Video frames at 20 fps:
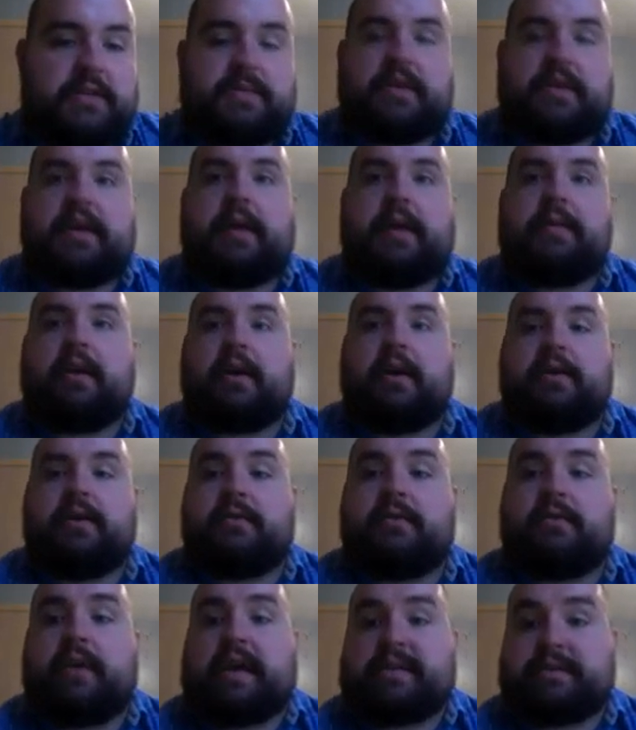becoming
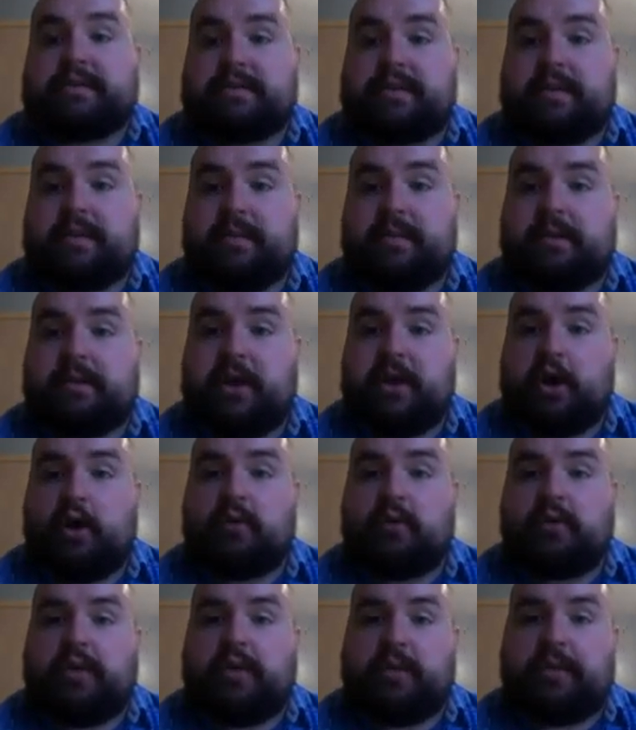as seemingly
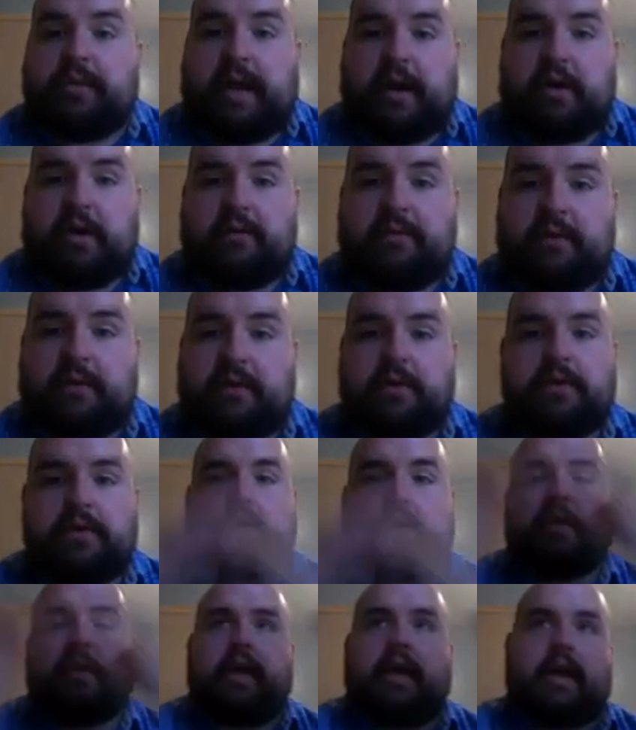overly powerful
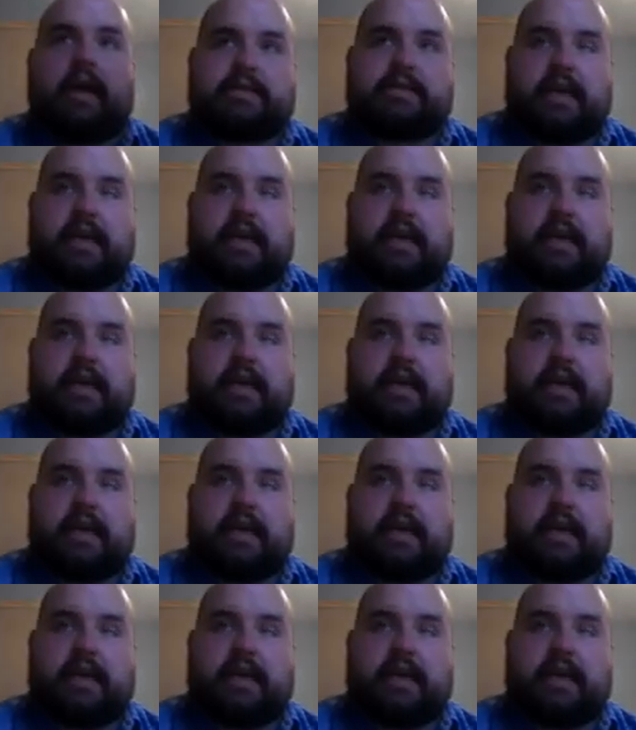and is